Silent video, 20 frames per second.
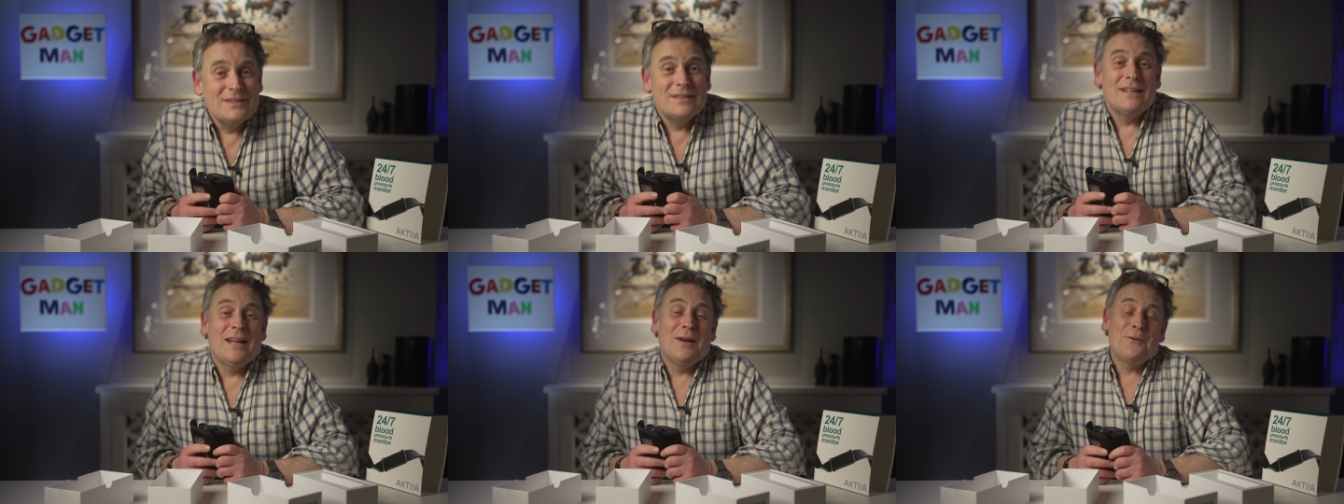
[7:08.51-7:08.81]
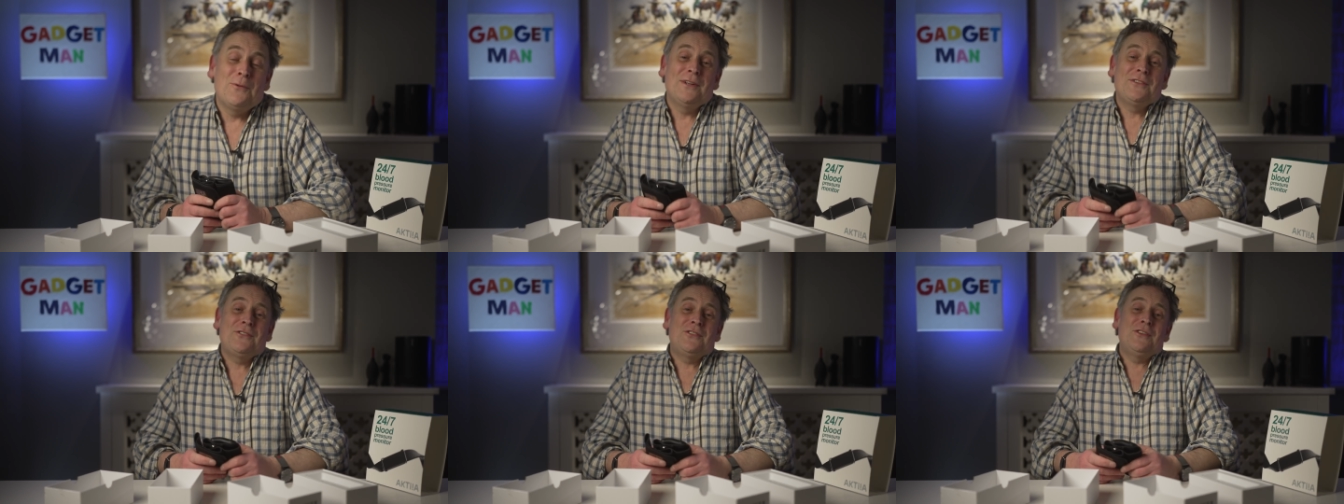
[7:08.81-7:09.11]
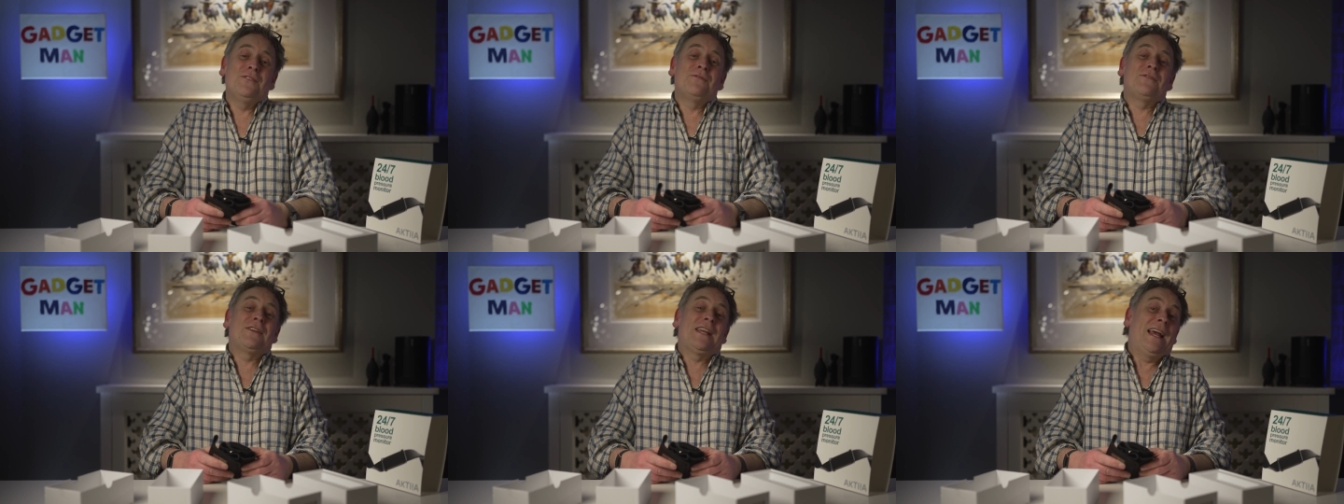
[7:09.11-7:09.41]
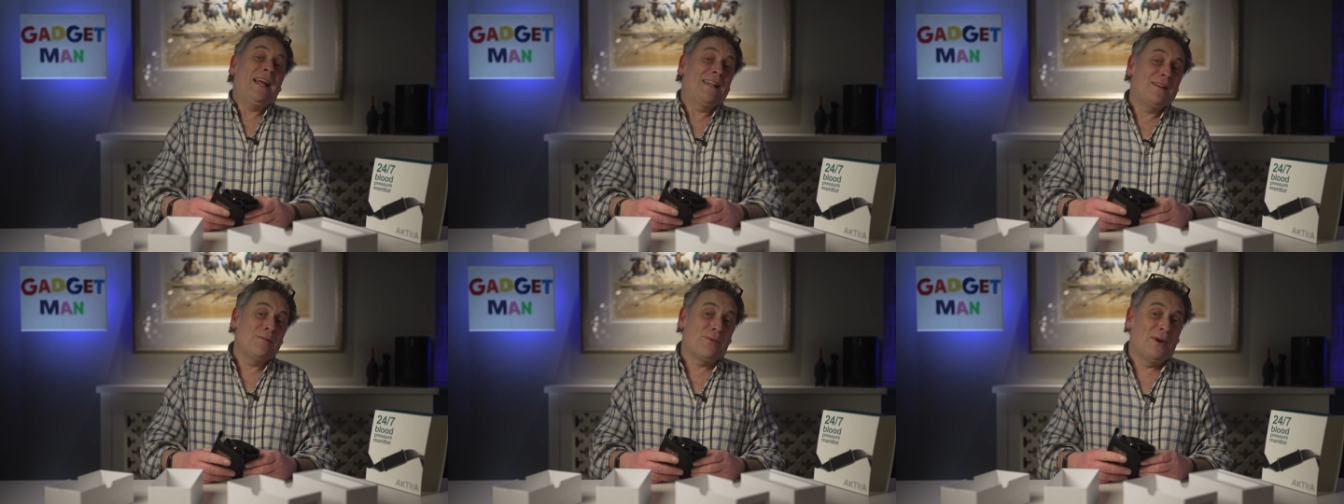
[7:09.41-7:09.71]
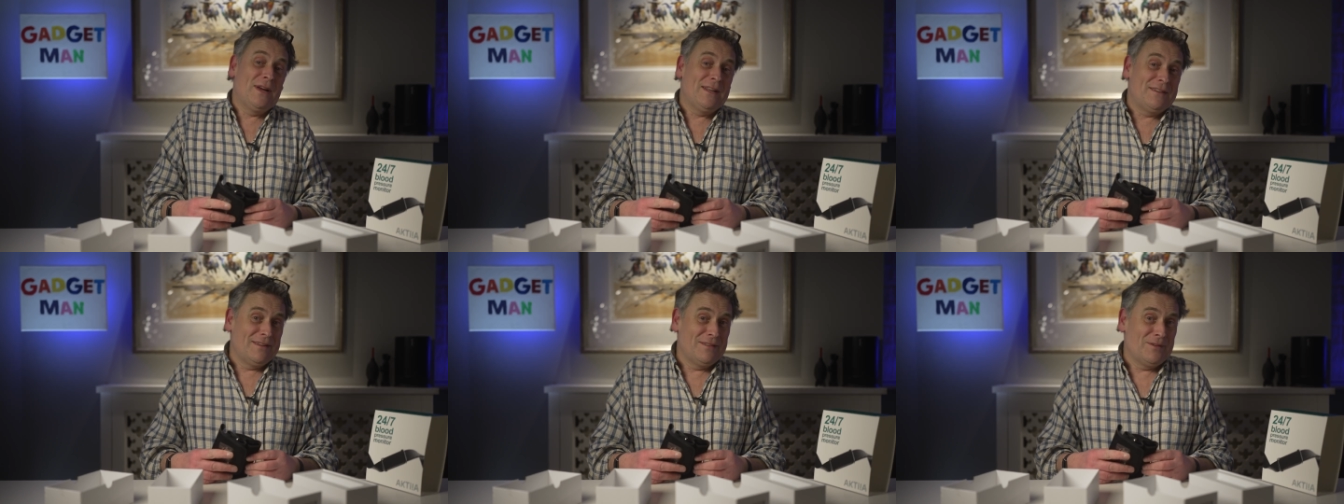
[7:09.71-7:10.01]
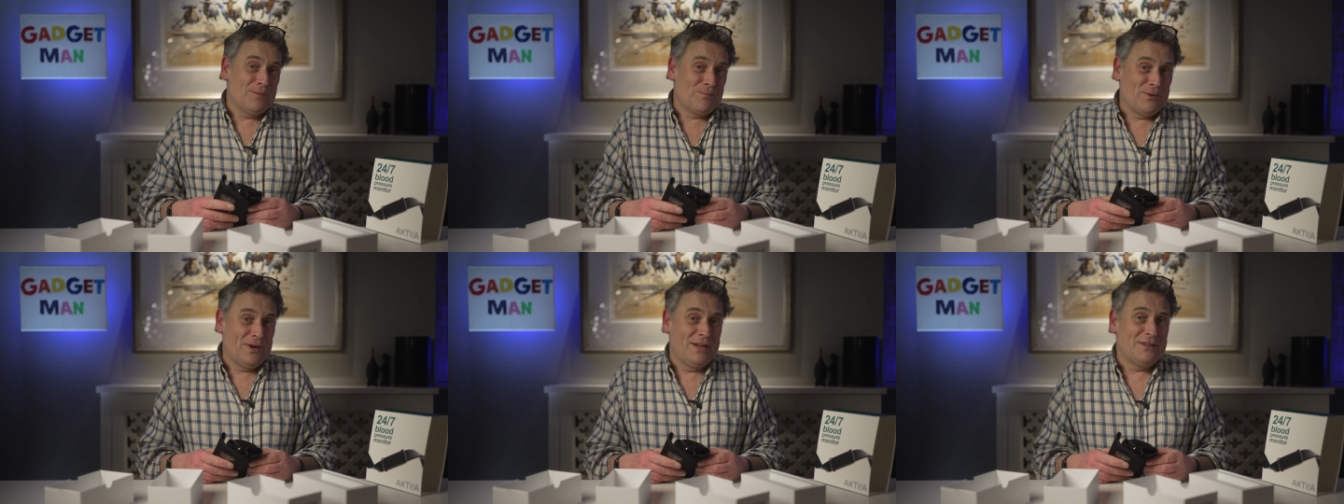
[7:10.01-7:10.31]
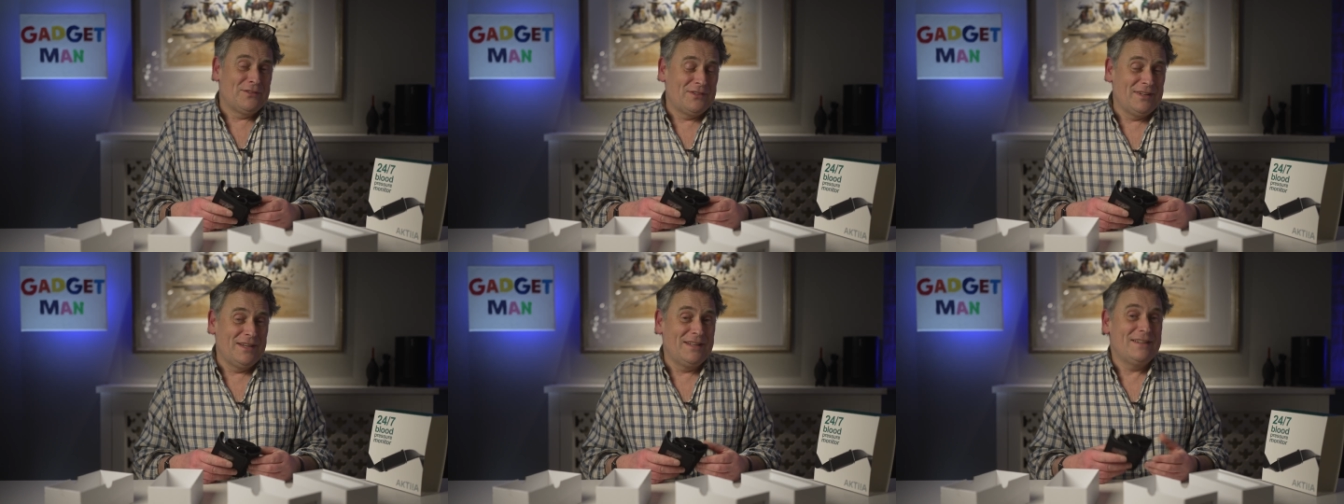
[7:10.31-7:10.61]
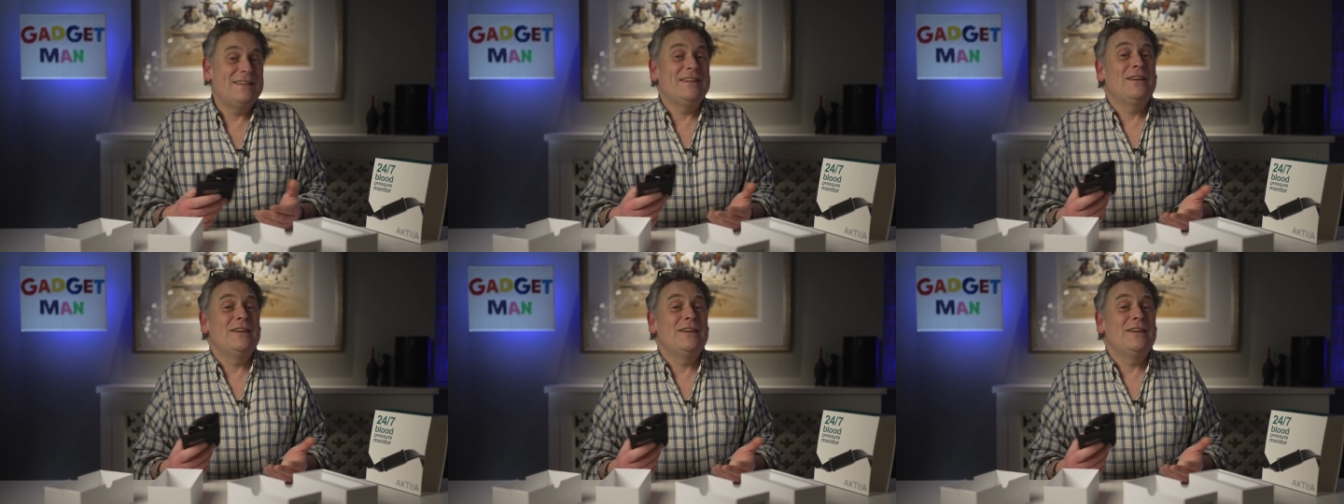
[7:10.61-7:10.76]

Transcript: Now, once you've calibrated the bracelet,